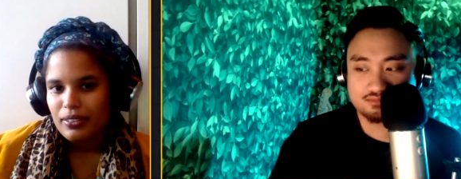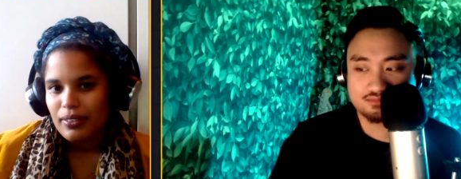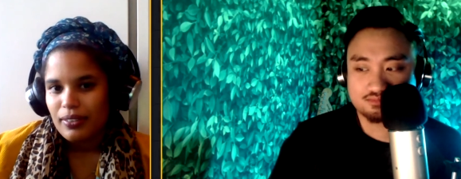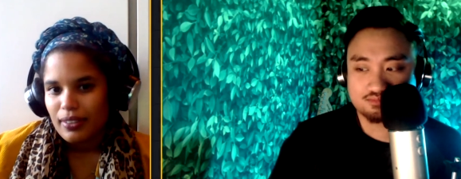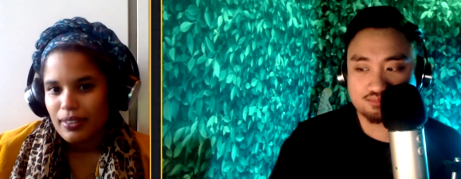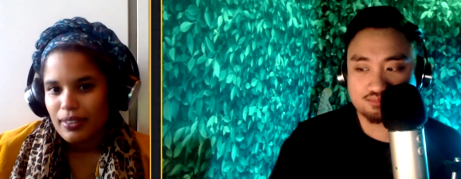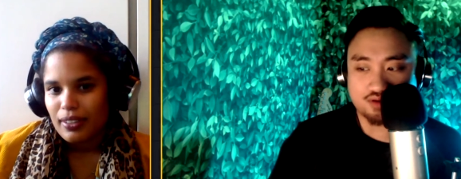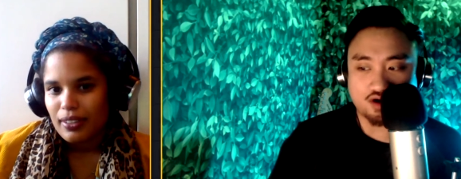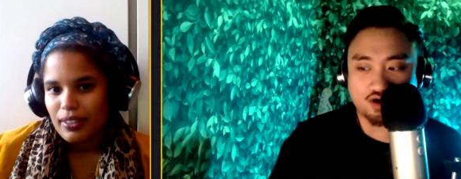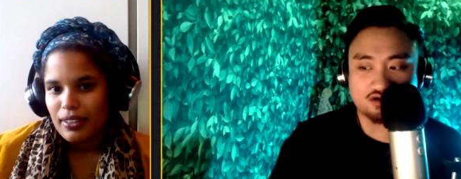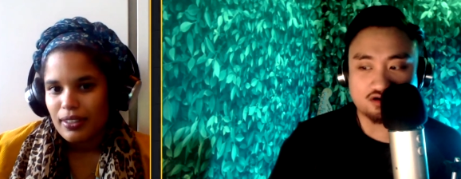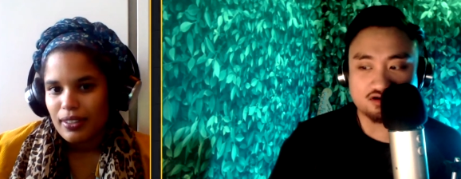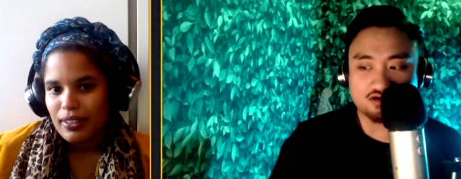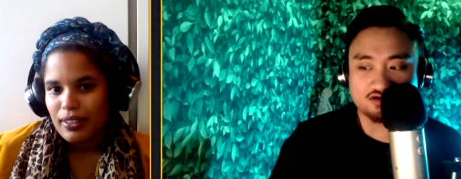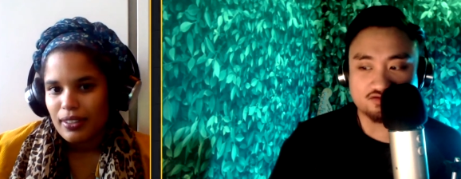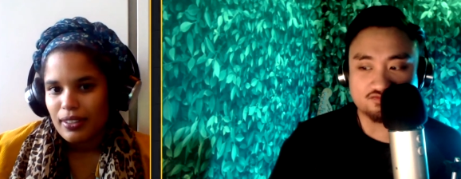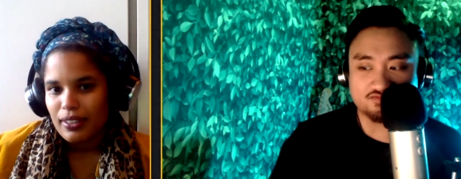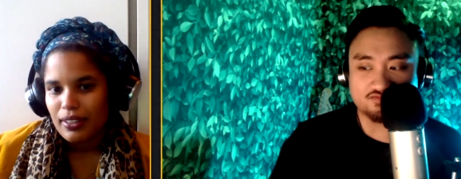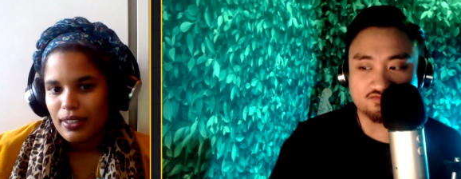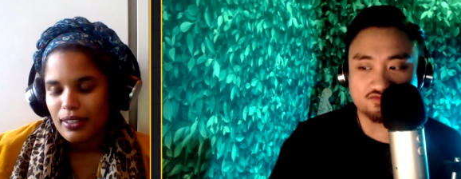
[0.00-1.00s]
Speaker 1: part
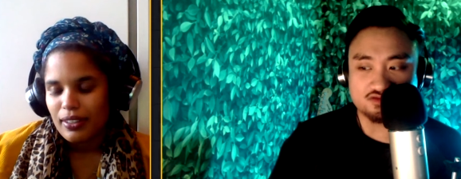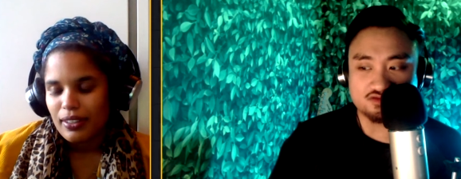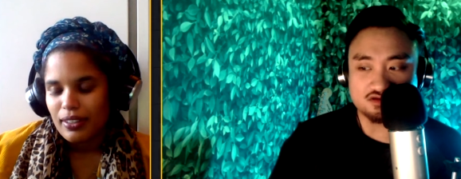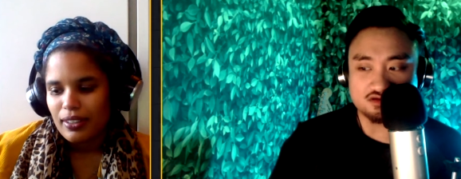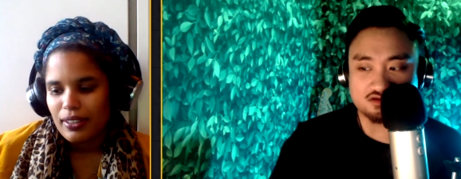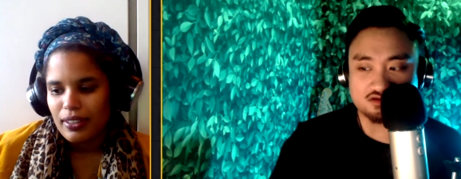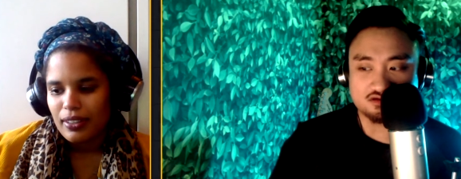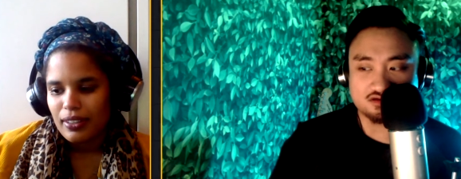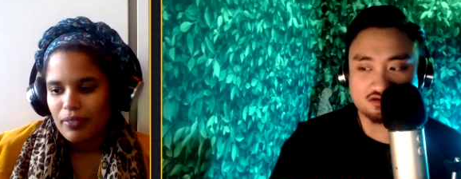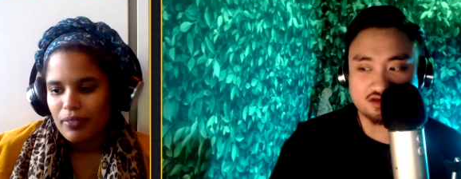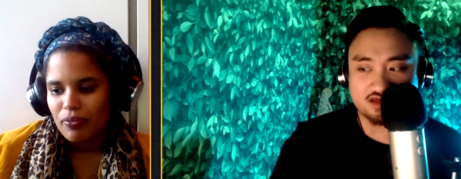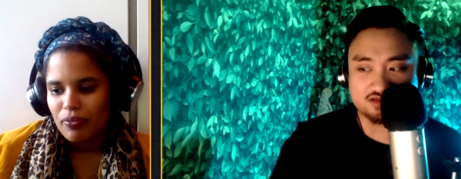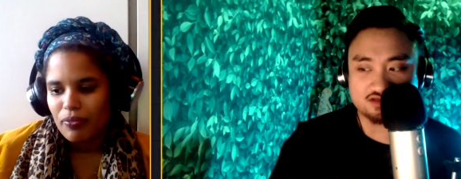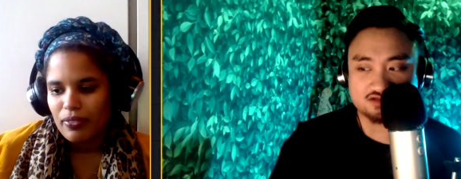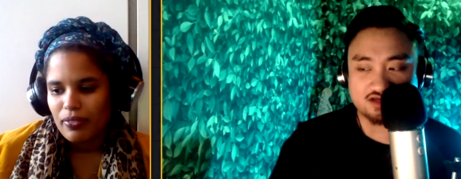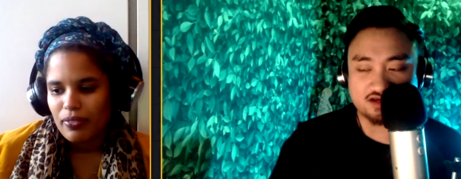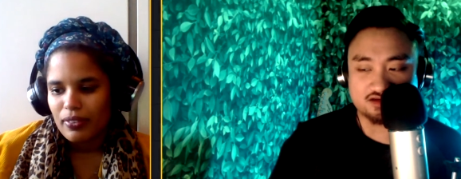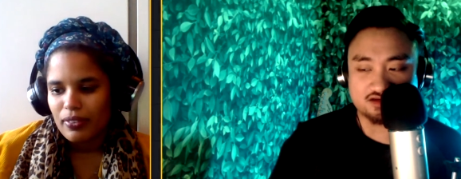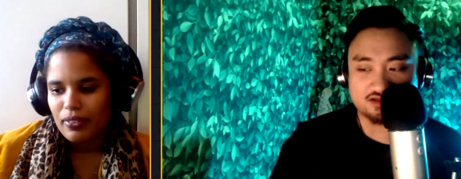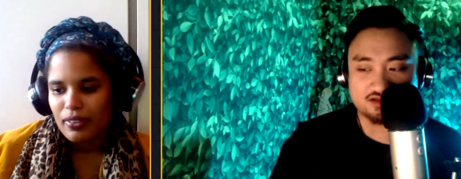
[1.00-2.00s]
of the
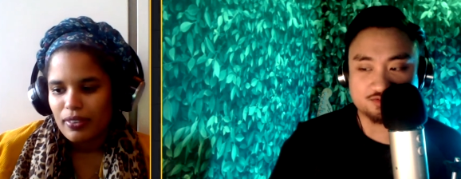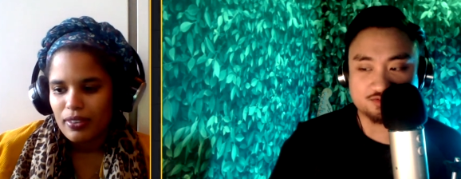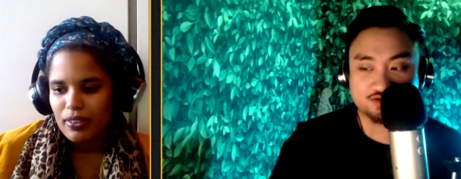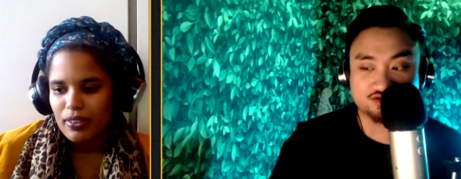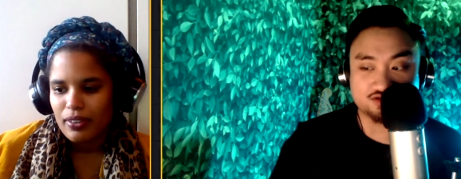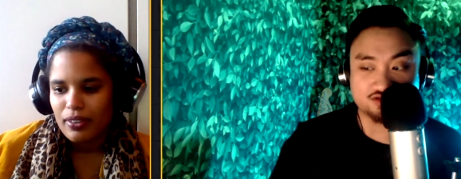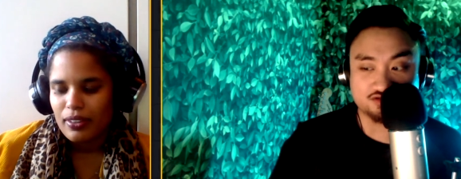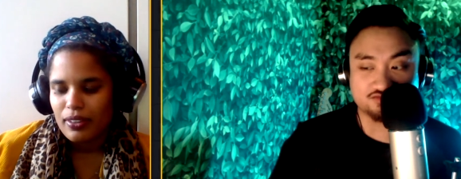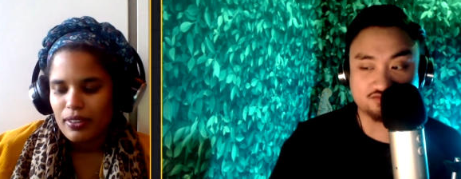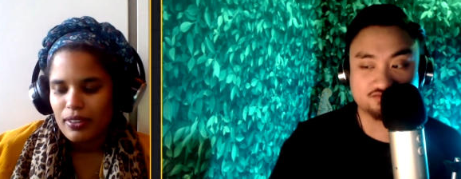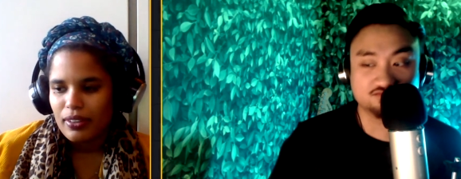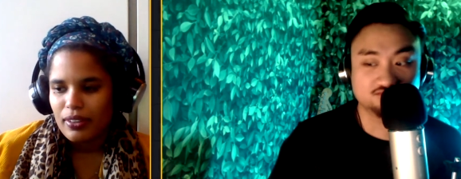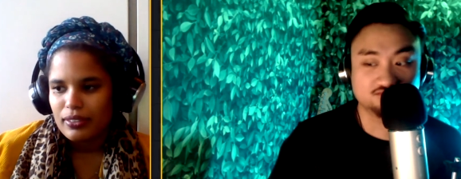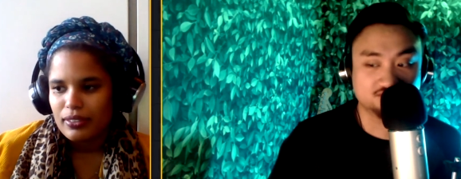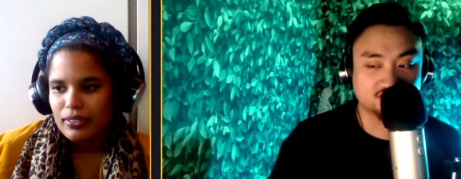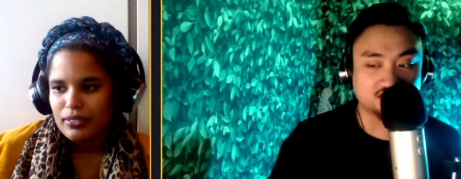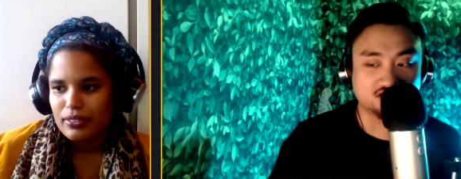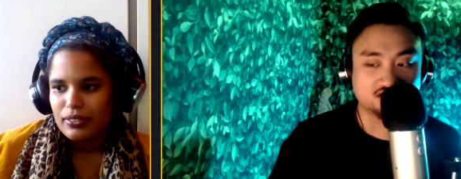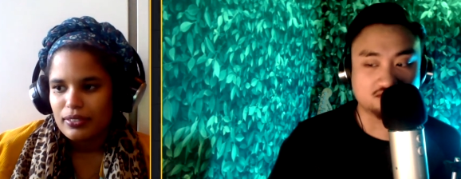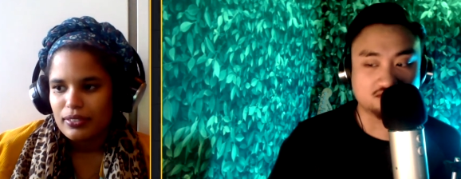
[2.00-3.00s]
anxiety, especially here
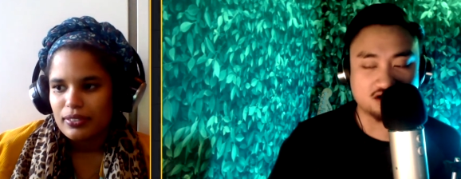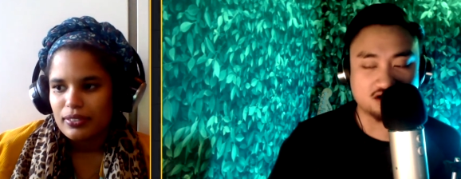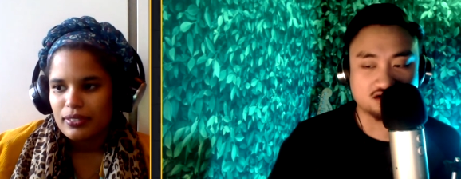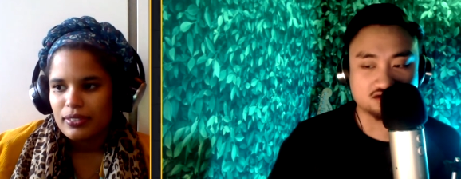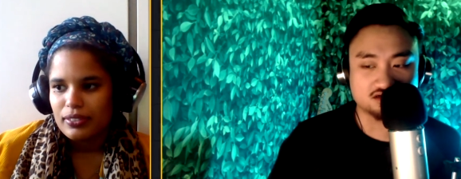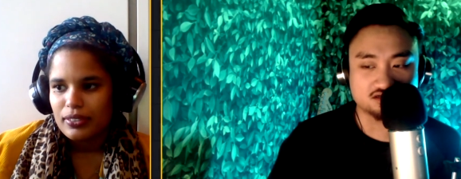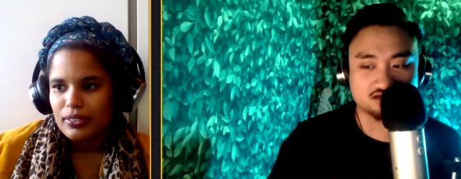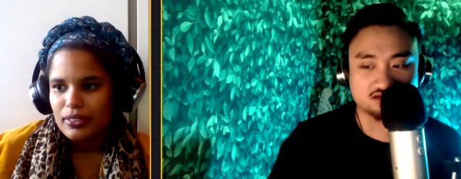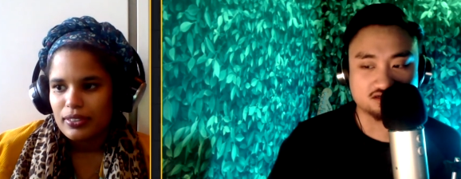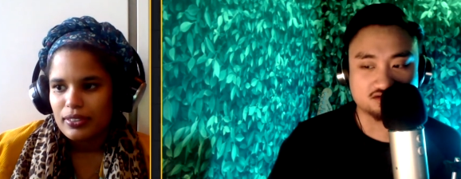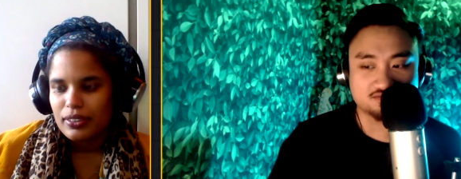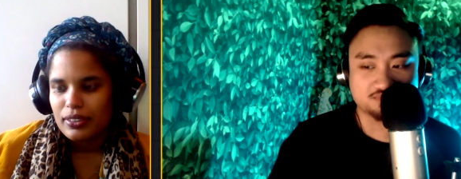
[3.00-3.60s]
in America,